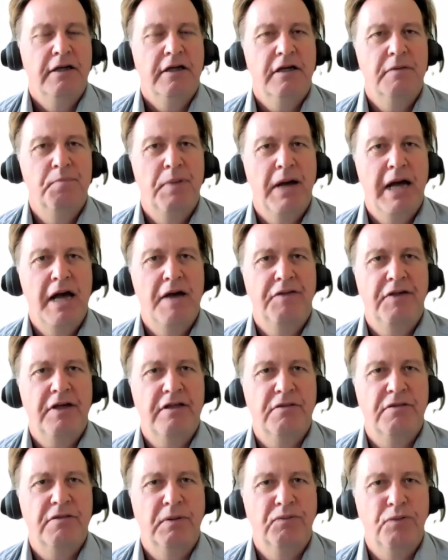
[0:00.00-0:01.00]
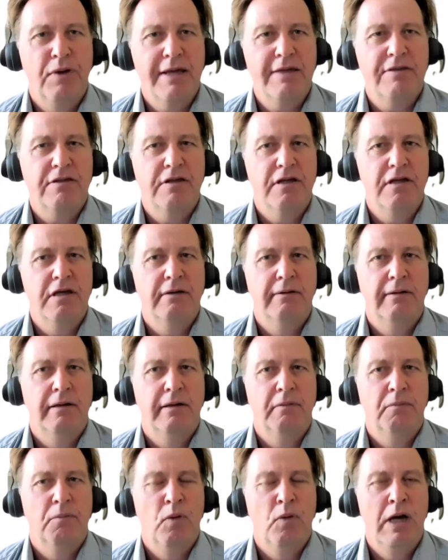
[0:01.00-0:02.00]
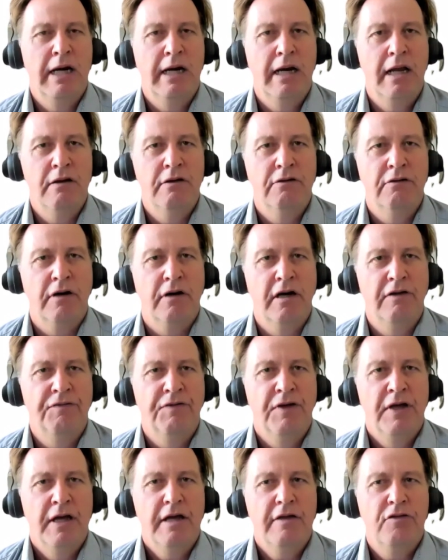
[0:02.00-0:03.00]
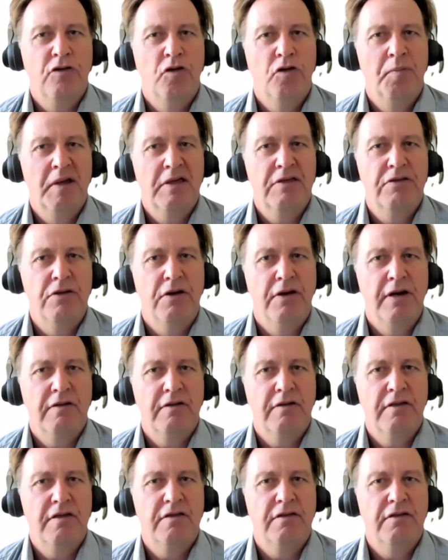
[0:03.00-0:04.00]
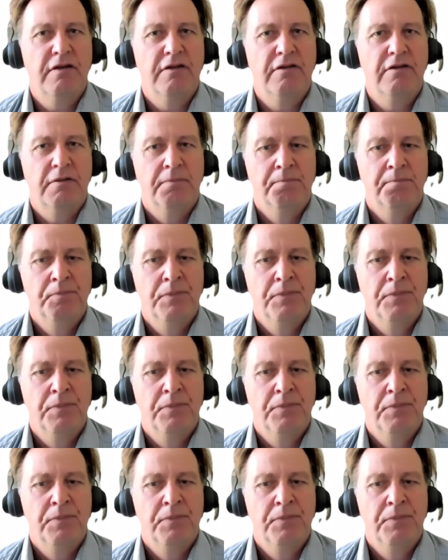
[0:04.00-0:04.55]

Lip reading: Compare this with Western Europe, where loan growth is almost non-existent.